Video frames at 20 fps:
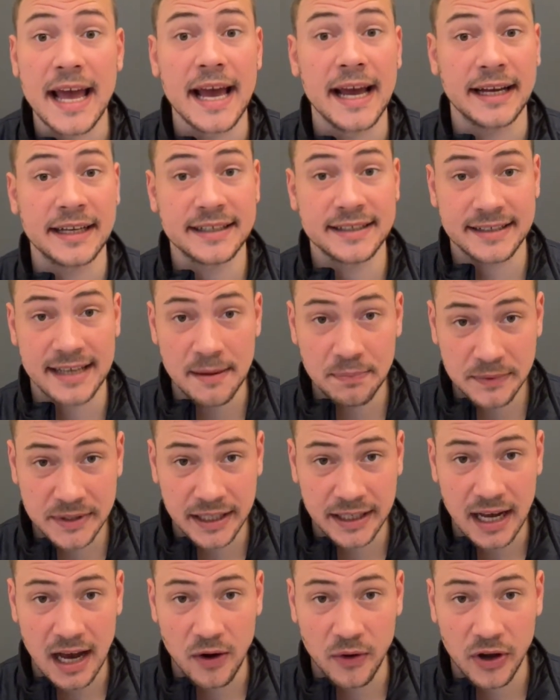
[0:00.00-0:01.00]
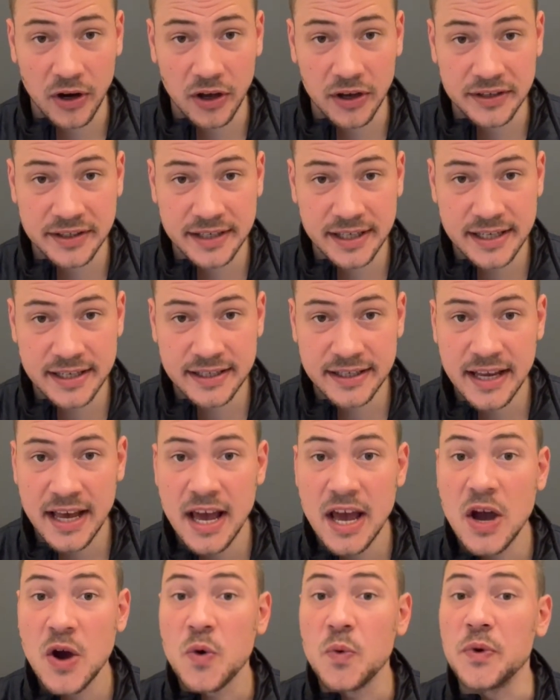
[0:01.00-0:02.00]
accepting our losses,
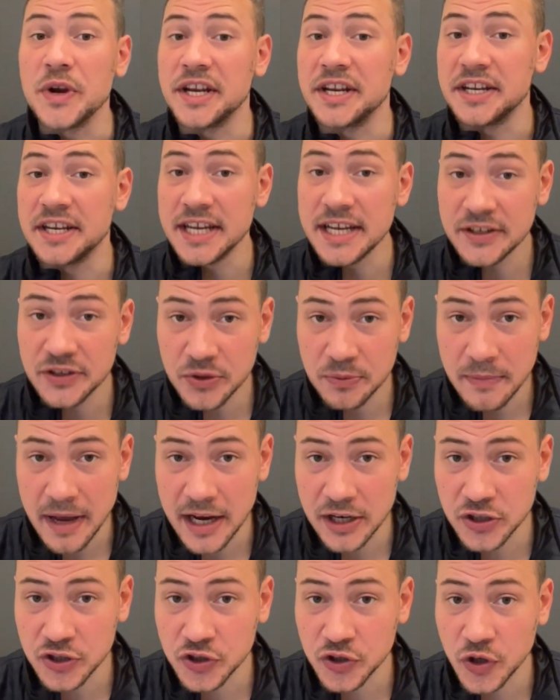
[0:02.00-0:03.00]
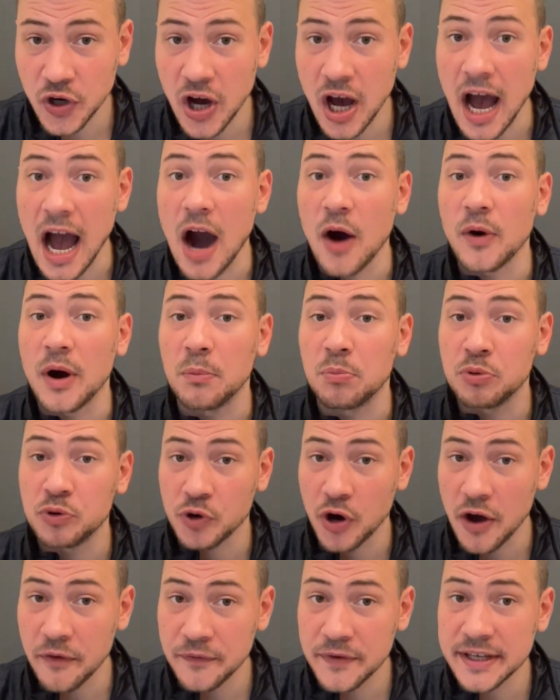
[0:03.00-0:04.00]
we need to make sure our
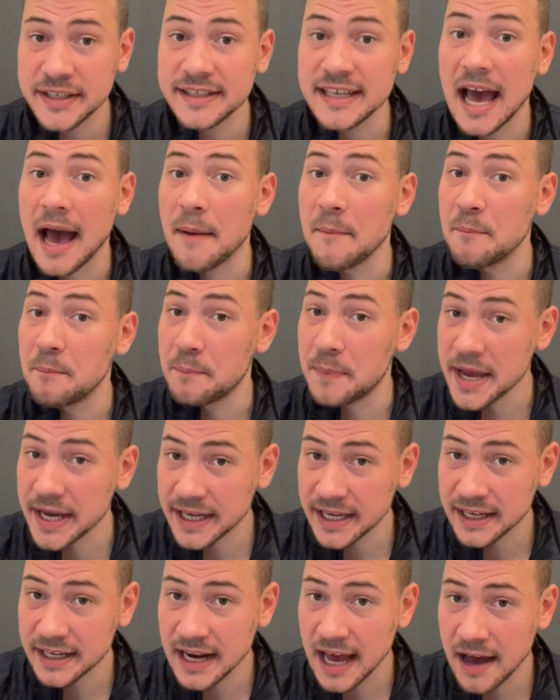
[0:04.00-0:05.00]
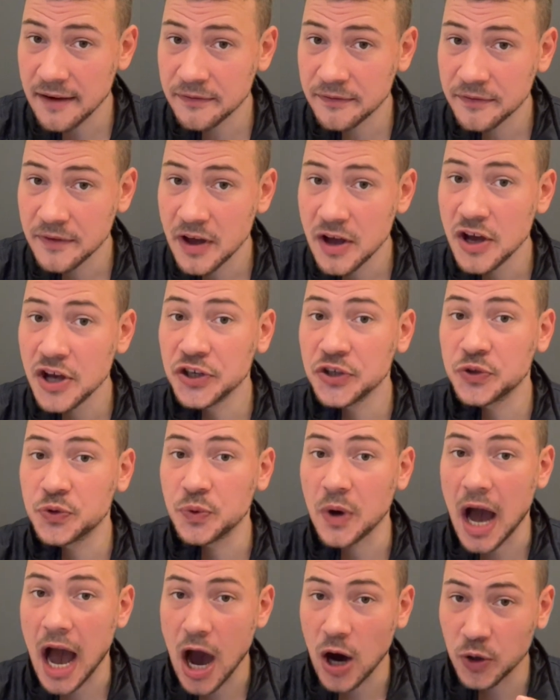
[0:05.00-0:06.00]
profits are big enough
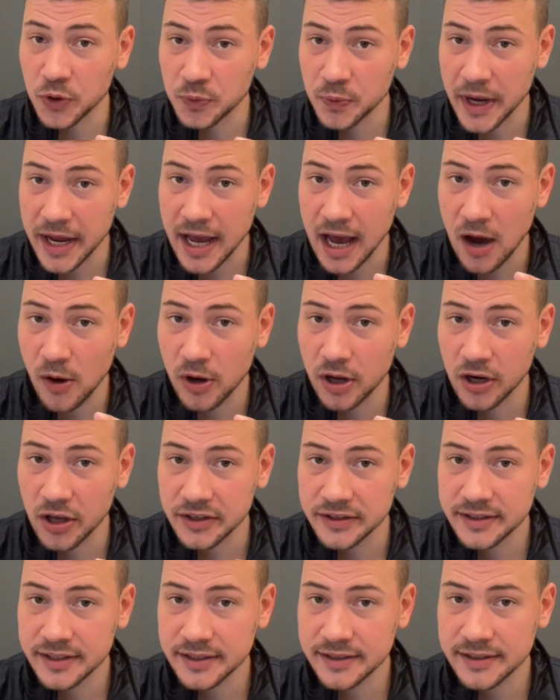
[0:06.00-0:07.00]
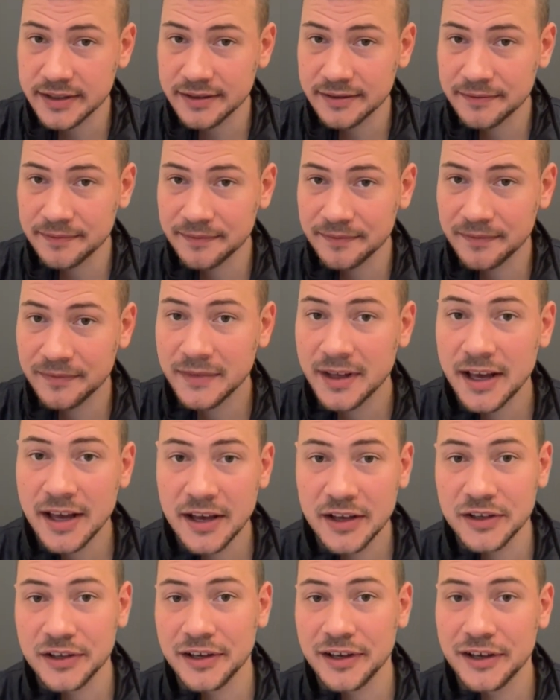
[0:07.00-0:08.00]
to outweigh our losses.
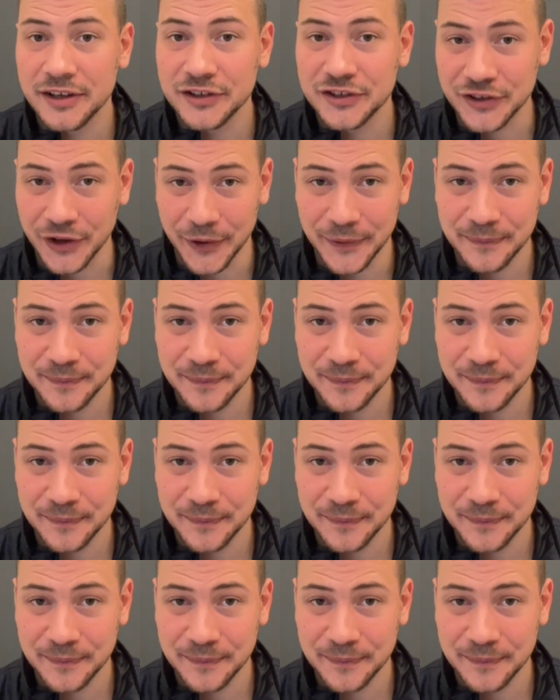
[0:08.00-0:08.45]
So,